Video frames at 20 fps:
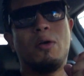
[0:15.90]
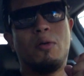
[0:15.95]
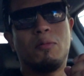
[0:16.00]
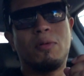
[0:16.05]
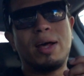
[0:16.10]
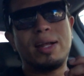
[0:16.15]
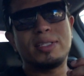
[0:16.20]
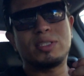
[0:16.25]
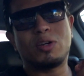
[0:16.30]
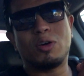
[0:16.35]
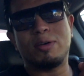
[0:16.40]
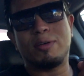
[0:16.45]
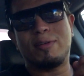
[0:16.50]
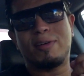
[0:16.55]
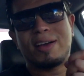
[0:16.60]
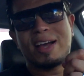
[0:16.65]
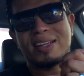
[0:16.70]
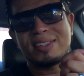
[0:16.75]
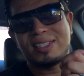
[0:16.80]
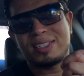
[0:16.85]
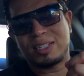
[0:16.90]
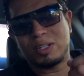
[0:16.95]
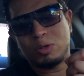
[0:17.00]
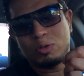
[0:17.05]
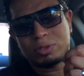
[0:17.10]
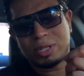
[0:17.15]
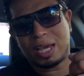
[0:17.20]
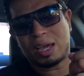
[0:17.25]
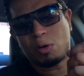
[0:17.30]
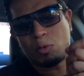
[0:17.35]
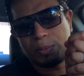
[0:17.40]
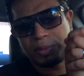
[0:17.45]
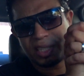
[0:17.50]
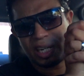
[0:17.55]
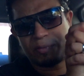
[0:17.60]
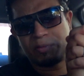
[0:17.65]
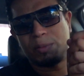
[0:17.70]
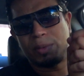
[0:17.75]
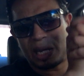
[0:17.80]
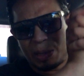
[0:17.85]
What is going on, guys? This is Luis, aka Como
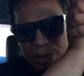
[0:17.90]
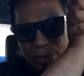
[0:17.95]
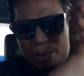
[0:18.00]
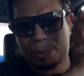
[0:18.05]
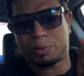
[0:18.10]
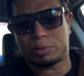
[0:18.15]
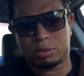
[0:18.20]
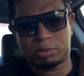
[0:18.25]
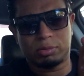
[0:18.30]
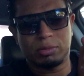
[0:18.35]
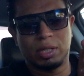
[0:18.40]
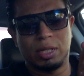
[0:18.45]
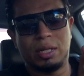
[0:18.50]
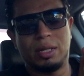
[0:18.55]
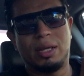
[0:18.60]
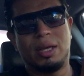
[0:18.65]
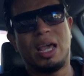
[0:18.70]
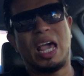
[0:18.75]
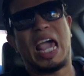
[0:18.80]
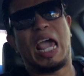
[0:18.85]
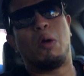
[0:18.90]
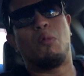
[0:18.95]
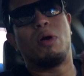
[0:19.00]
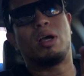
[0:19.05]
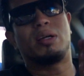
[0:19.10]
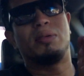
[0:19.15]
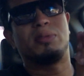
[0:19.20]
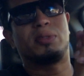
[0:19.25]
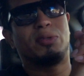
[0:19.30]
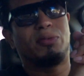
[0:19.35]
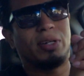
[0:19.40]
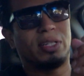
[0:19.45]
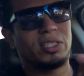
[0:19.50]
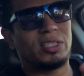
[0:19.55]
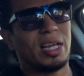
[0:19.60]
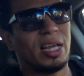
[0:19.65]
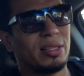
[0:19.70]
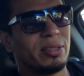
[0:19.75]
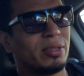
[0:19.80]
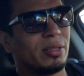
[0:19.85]
Están las Mismas Peoples, and welcome to
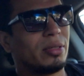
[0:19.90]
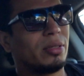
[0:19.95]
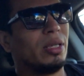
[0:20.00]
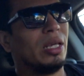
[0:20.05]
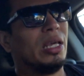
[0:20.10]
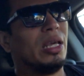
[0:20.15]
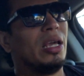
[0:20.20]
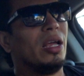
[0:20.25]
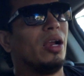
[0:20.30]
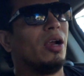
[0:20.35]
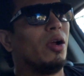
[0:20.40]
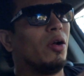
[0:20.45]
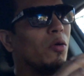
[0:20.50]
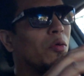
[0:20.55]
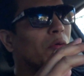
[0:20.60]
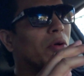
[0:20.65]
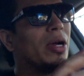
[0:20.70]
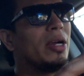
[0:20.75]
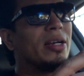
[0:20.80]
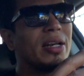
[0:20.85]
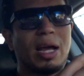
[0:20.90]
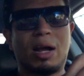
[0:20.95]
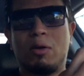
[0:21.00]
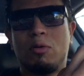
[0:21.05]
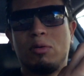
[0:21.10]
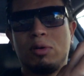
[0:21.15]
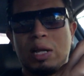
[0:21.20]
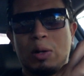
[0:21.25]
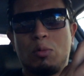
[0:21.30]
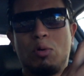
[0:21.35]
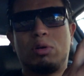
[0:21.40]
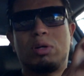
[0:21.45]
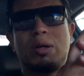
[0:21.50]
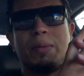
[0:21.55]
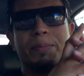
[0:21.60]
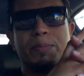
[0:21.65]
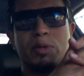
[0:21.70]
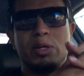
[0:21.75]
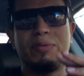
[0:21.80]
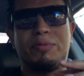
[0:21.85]
Wrenchettes, where not only I work
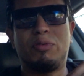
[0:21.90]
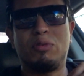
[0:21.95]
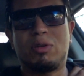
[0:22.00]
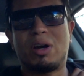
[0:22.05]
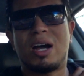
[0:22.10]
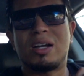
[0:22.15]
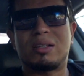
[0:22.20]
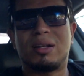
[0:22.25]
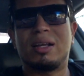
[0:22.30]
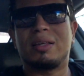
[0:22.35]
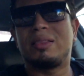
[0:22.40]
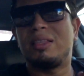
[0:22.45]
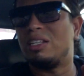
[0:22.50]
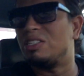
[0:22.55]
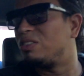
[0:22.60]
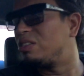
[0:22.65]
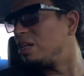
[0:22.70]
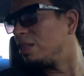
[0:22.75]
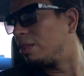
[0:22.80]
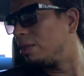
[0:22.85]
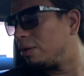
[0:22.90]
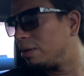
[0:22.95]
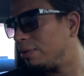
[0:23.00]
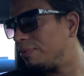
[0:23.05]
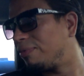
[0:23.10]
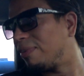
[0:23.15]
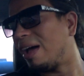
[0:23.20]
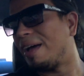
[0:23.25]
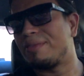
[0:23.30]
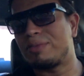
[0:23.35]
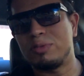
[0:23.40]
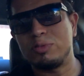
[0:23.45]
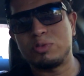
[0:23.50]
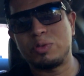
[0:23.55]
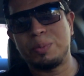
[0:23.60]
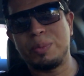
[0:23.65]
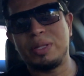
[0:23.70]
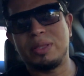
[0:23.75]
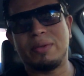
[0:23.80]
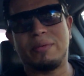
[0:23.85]
on beautiful cars like the G35, soon
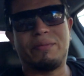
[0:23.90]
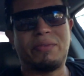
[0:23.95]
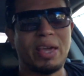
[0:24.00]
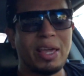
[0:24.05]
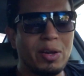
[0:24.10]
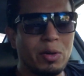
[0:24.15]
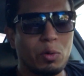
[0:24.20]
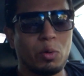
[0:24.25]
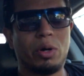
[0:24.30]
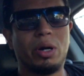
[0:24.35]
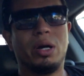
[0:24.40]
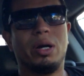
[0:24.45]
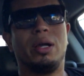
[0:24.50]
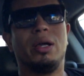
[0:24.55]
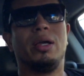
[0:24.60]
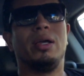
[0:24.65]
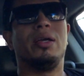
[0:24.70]
to be the VAYDOR,